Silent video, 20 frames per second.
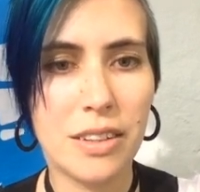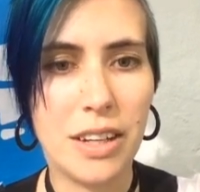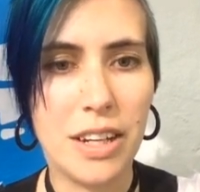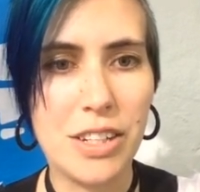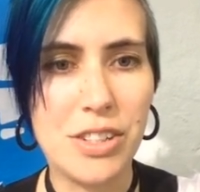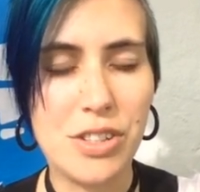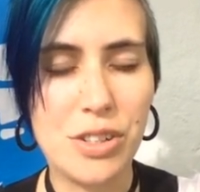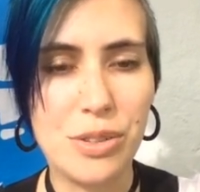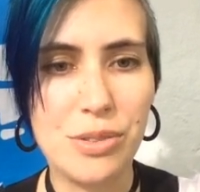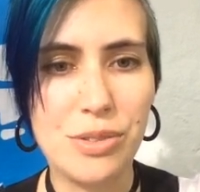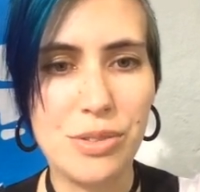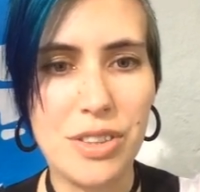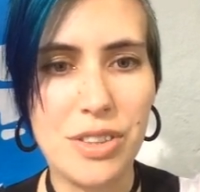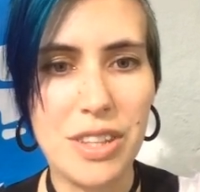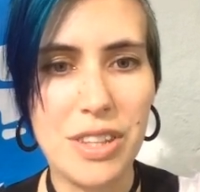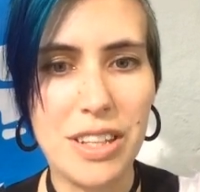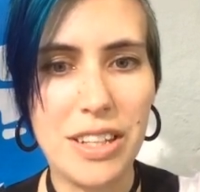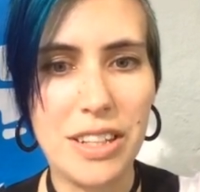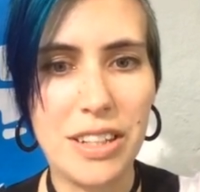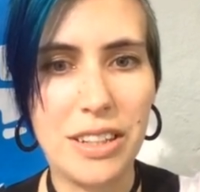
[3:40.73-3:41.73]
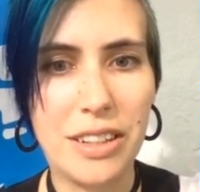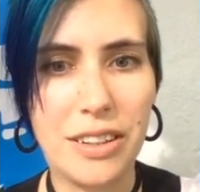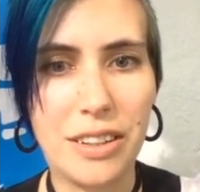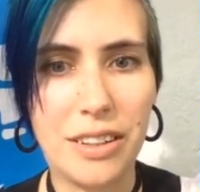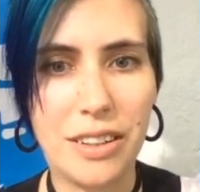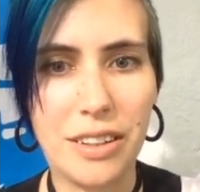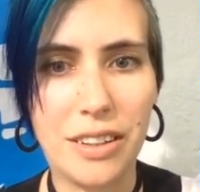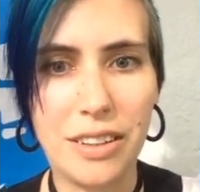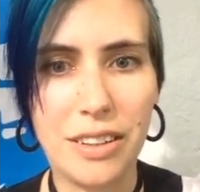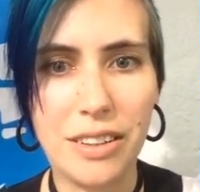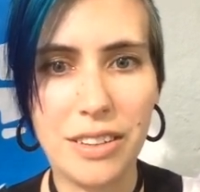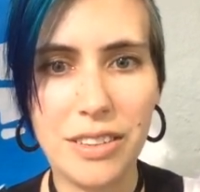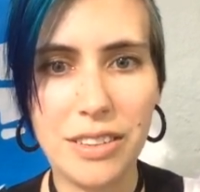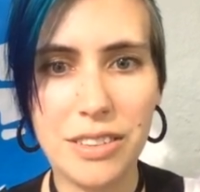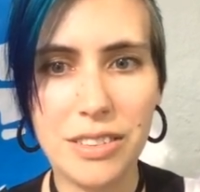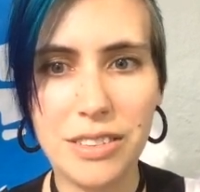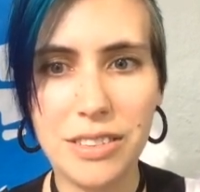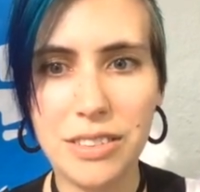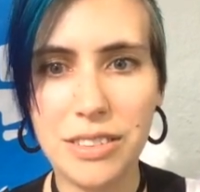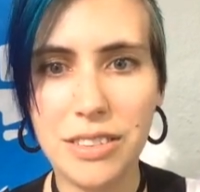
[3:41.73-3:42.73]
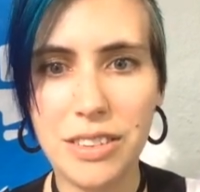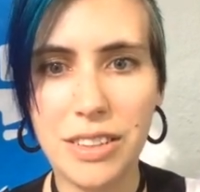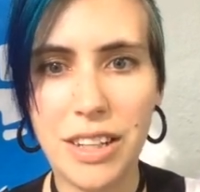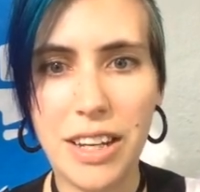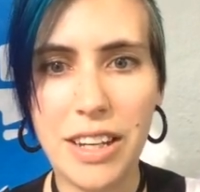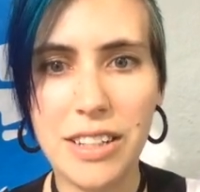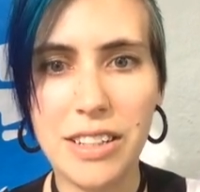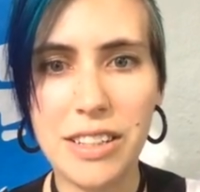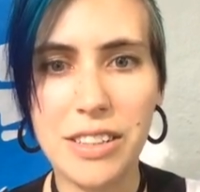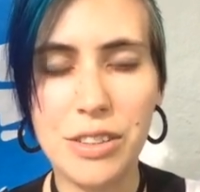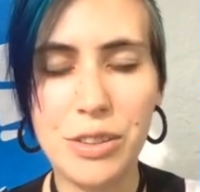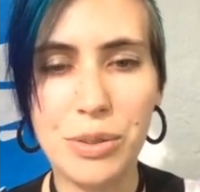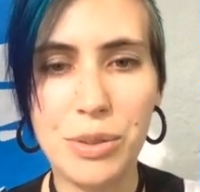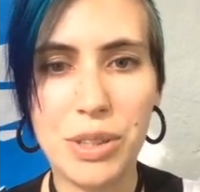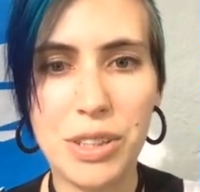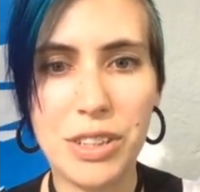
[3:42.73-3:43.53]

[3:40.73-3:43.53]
I chose the uh, any new